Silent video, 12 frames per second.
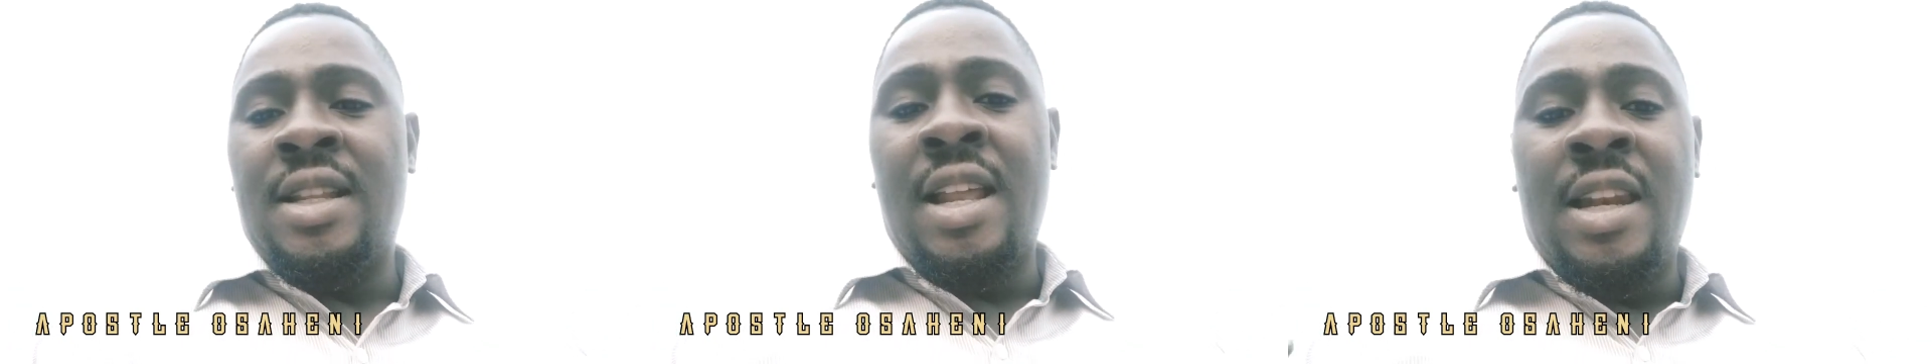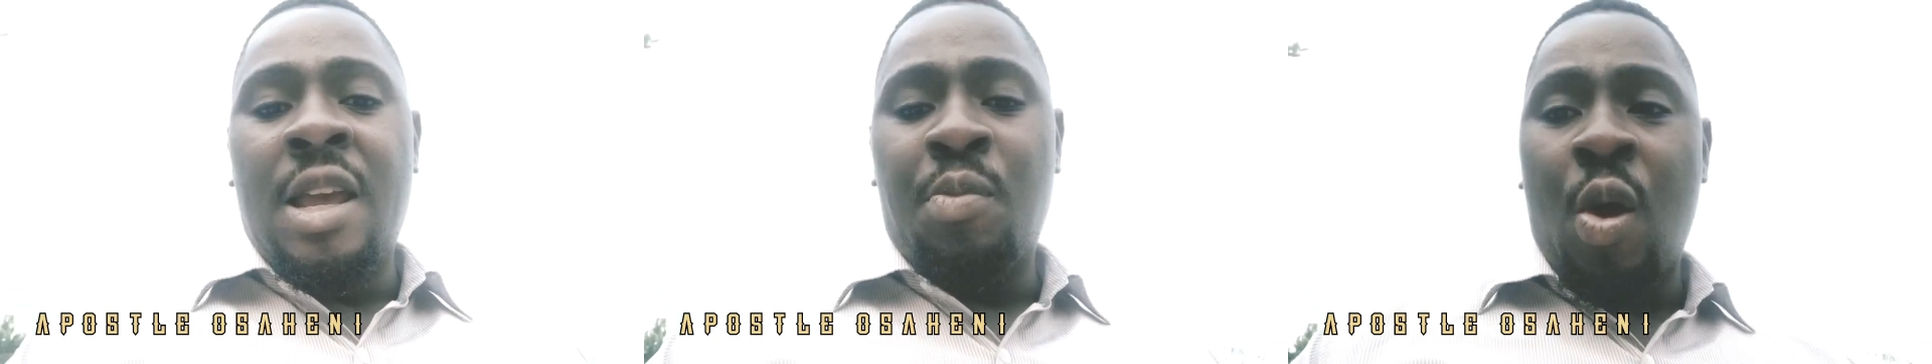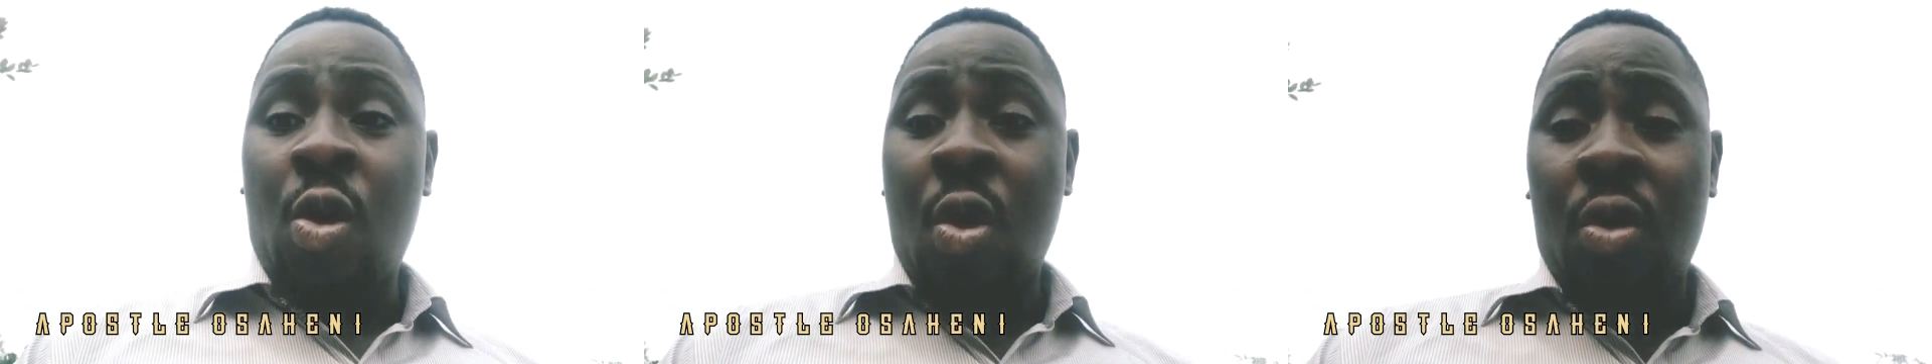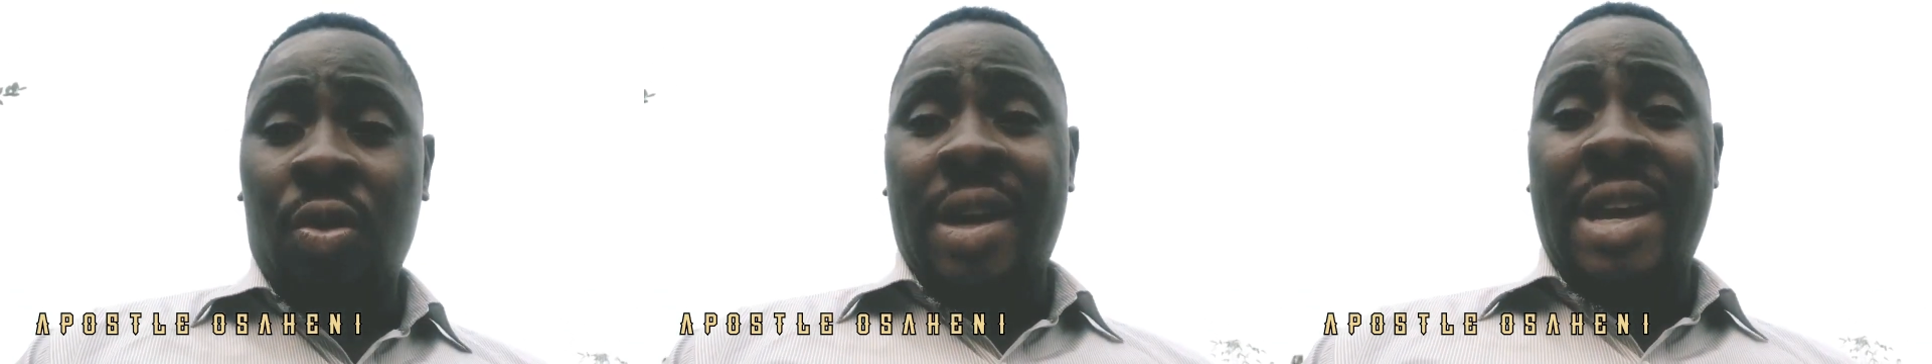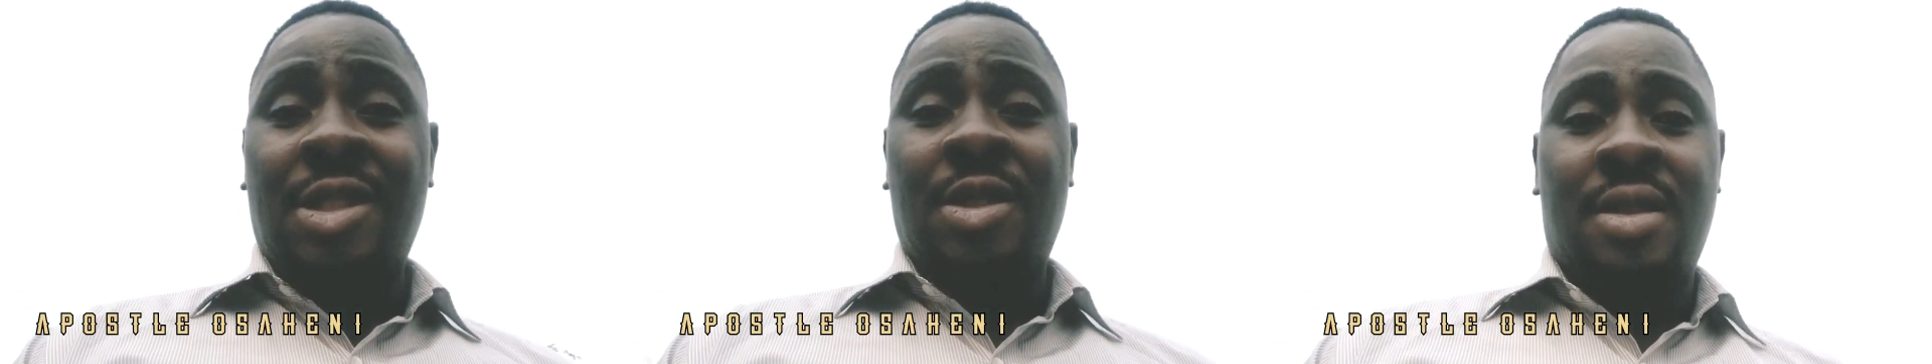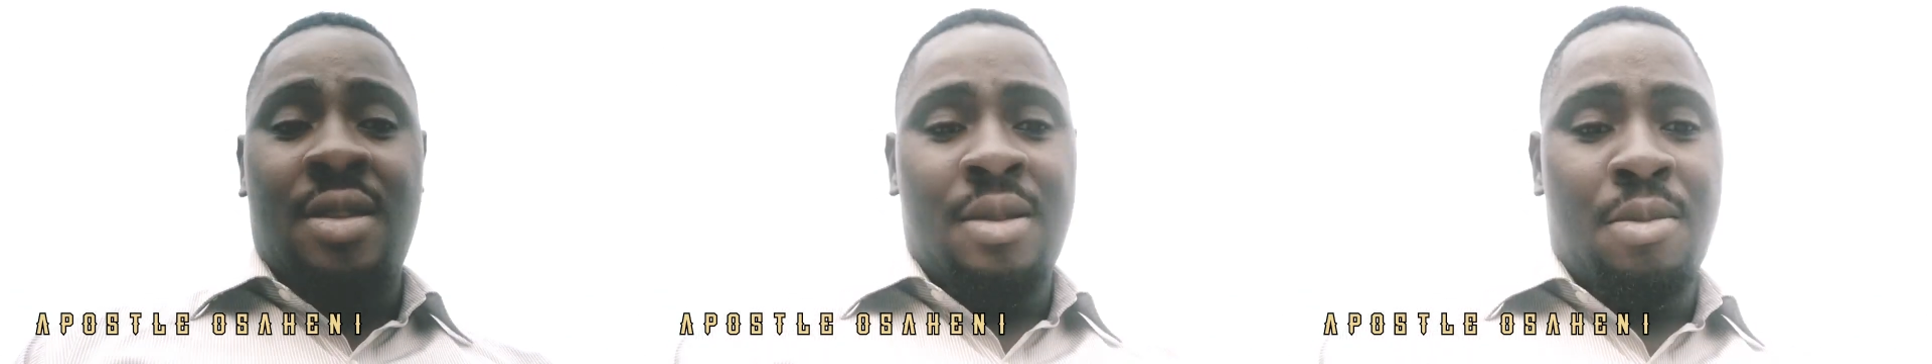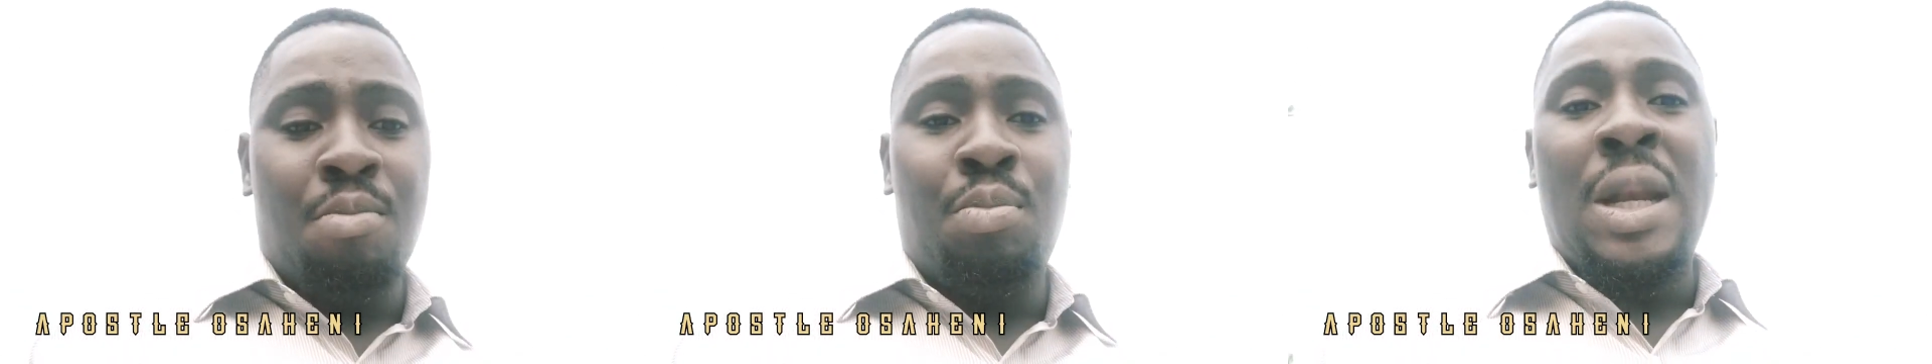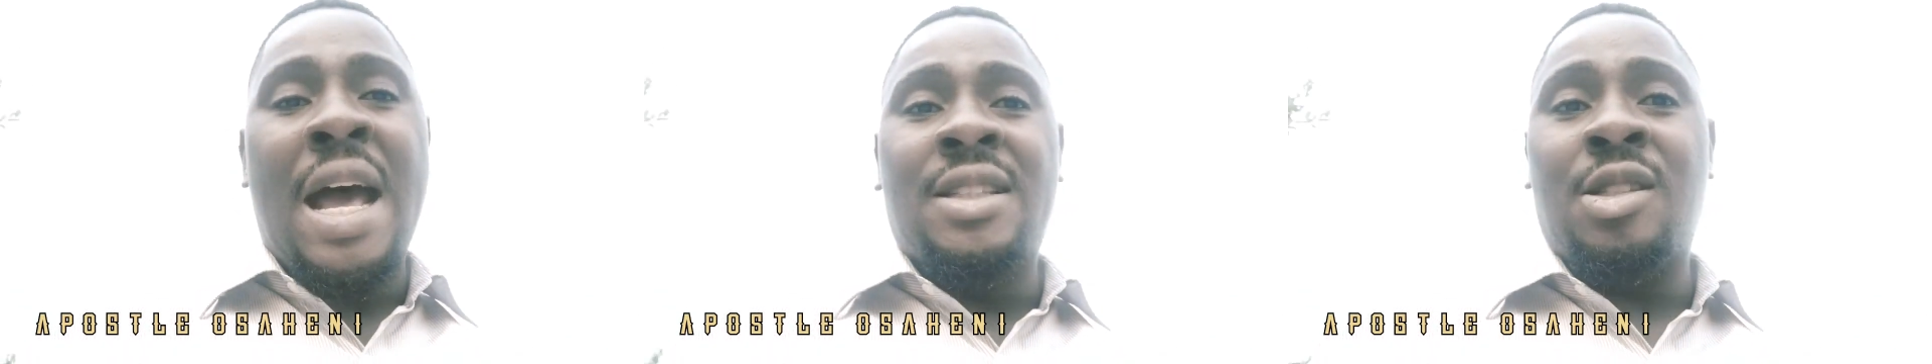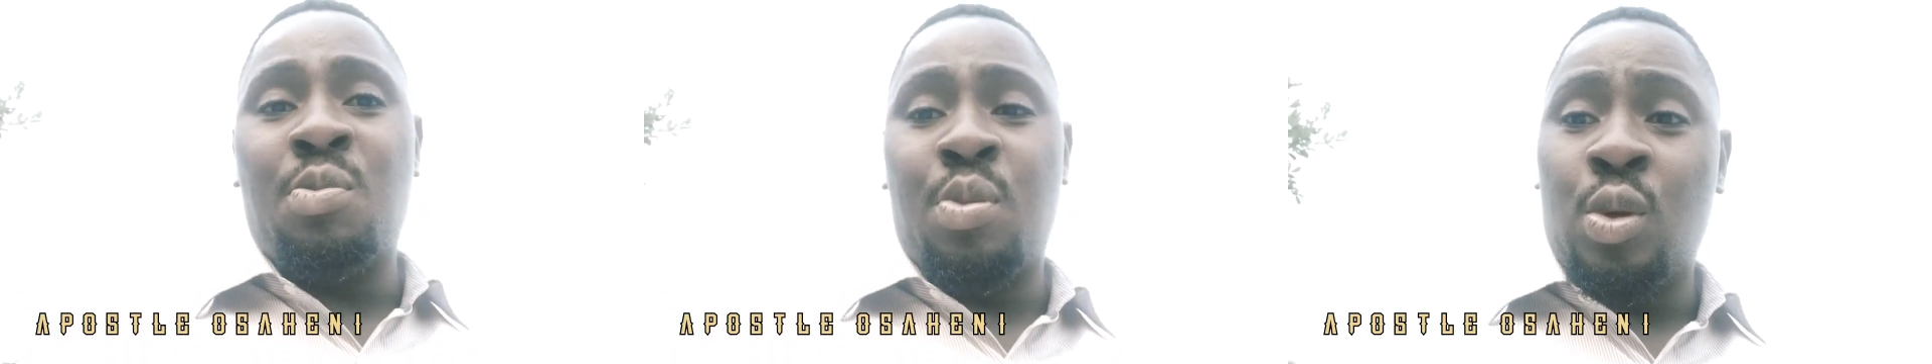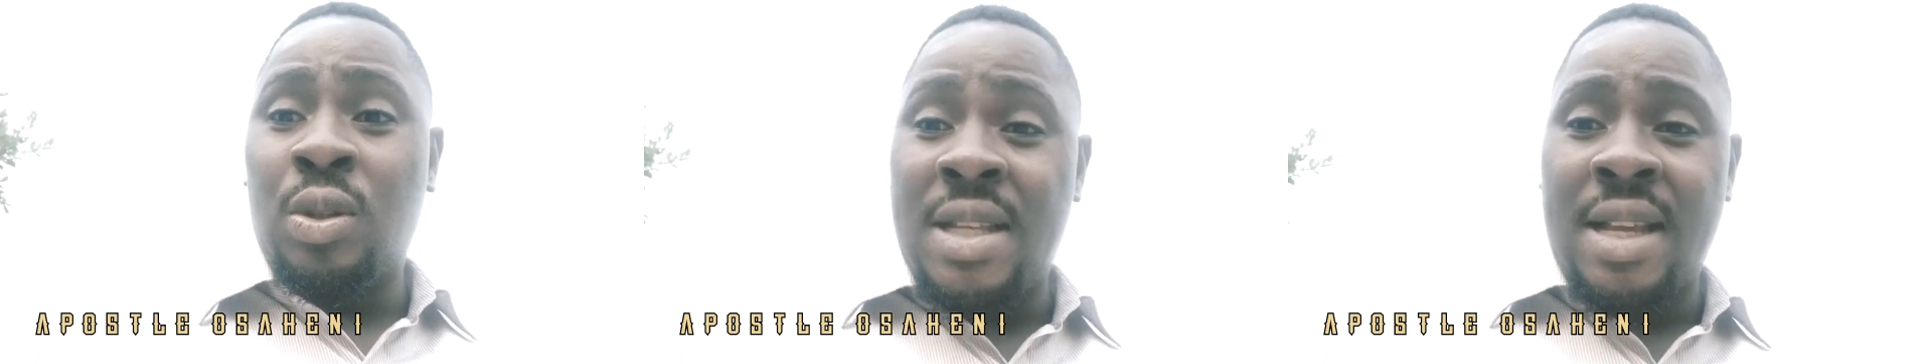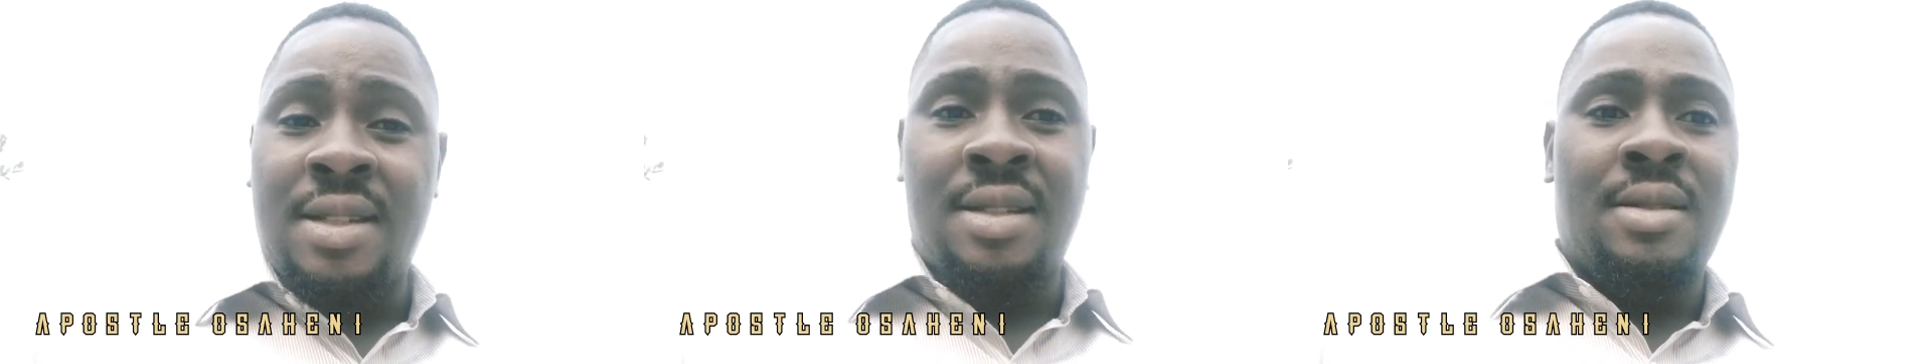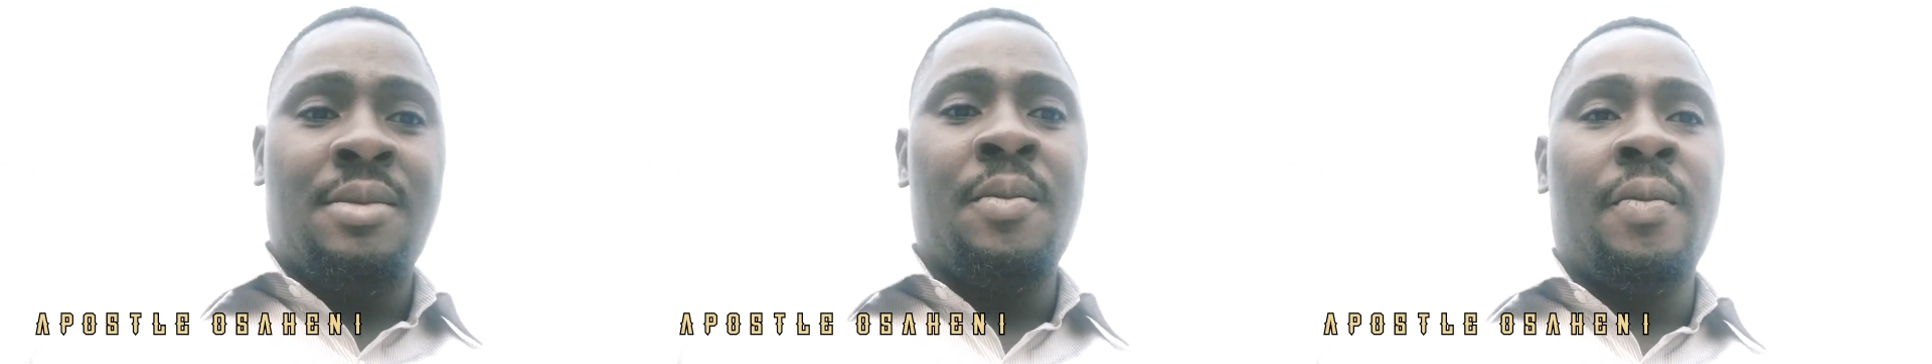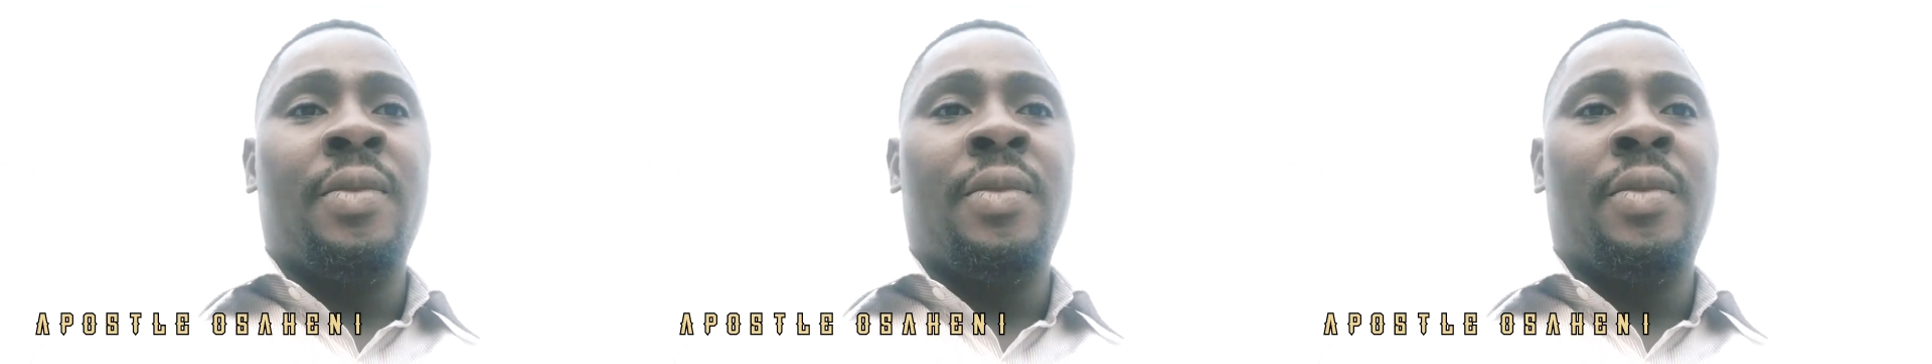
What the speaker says: Labour Congress planned protest